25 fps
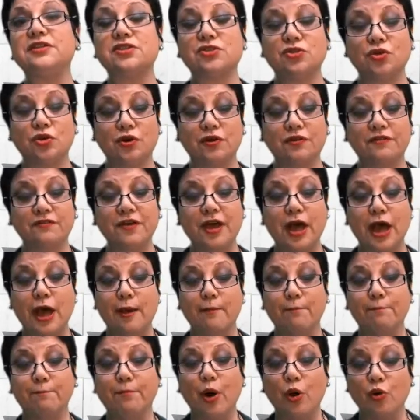serve
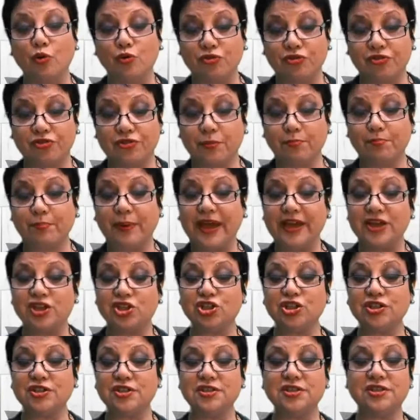both the
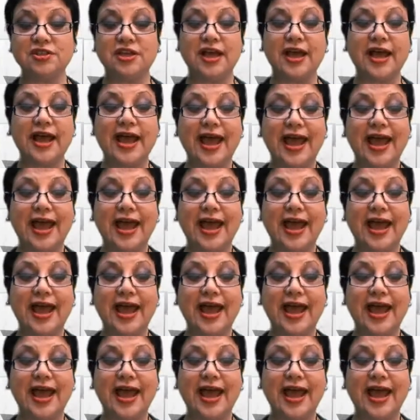patient